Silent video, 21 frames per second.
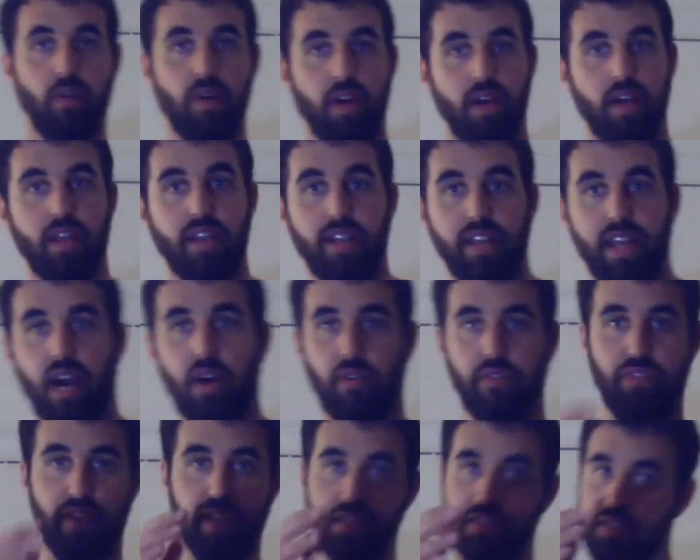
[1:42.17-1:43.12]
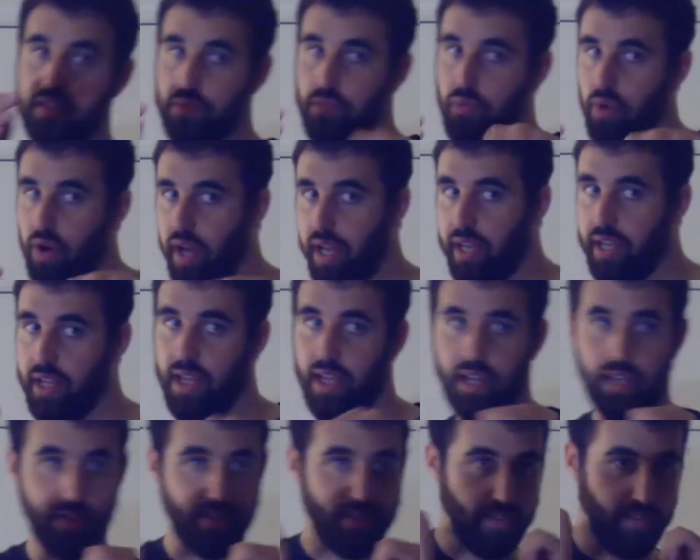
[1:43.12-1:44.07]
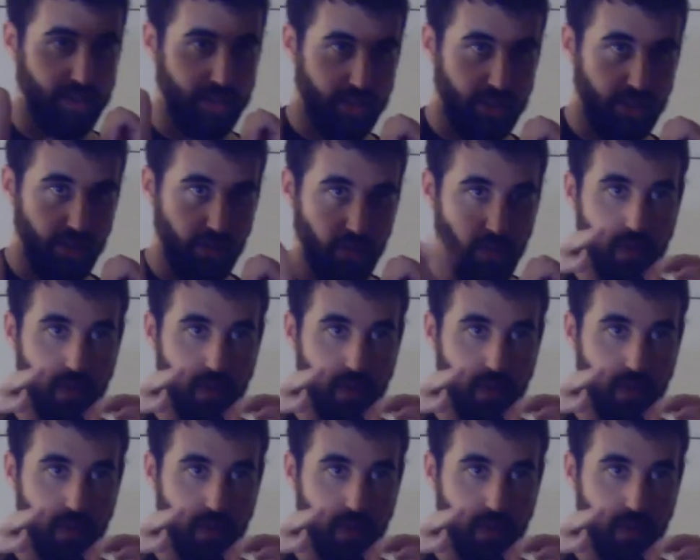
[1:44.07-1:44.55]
Now if this is a 1 and this is a 2